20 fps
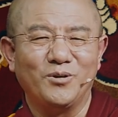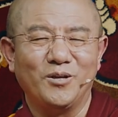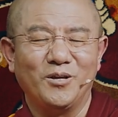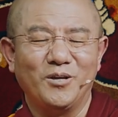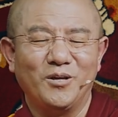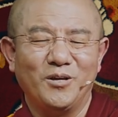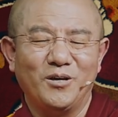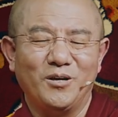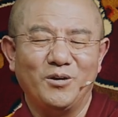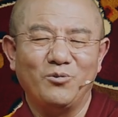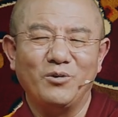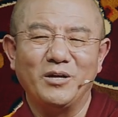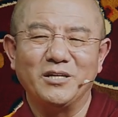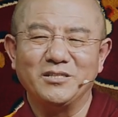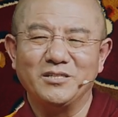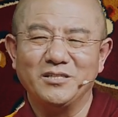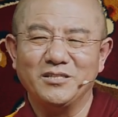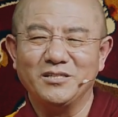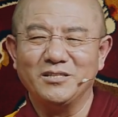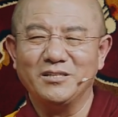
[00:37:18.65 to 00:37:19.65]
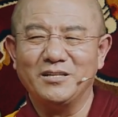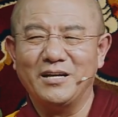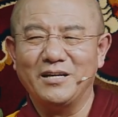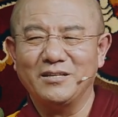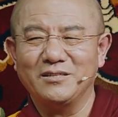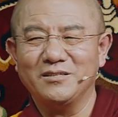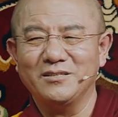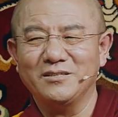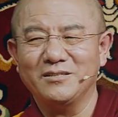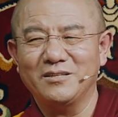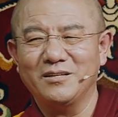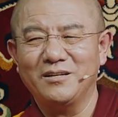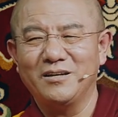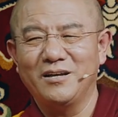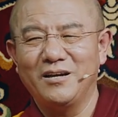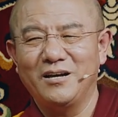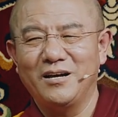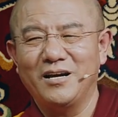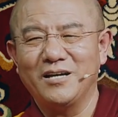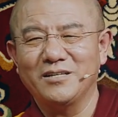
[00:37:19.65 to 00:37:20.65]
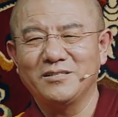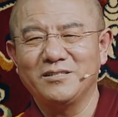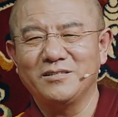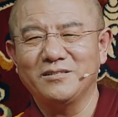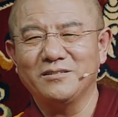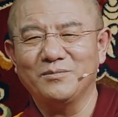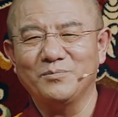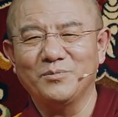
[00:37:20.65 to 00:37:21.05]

I know there are people who have